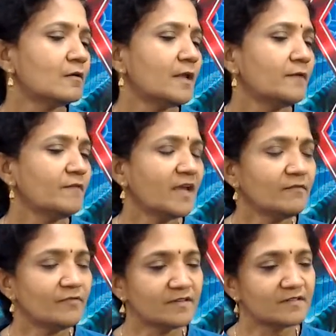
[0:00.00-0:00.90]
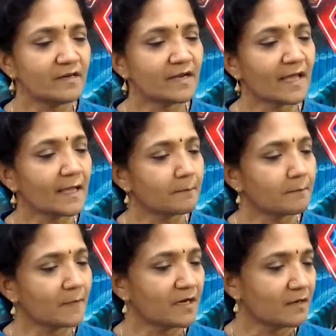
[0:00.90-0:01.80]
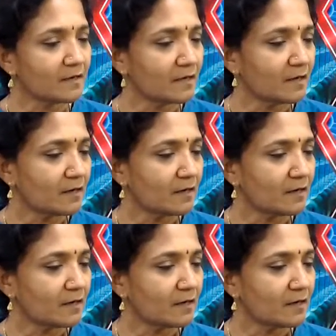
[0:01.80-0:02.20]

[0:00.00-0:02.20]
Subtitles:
then we can fix a time and